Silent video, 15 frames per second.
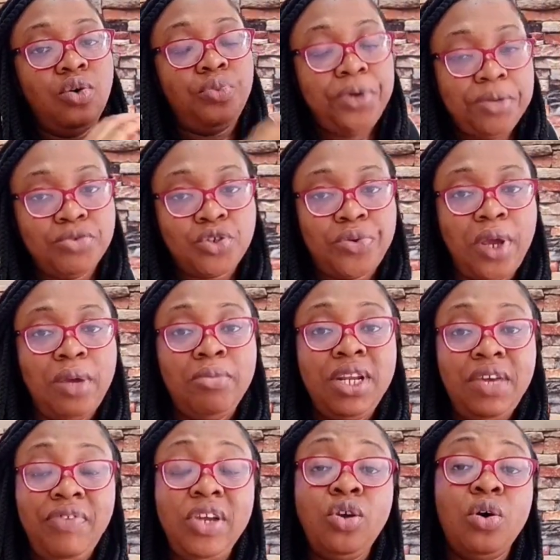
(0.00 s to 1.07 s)
whipped cream,
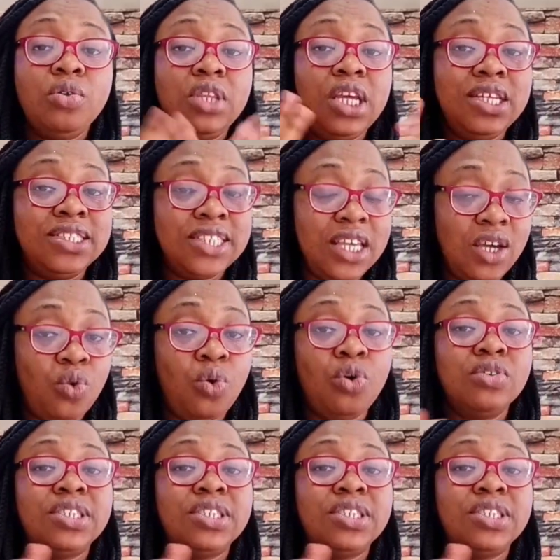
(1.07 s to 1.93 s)
leaving all things equal,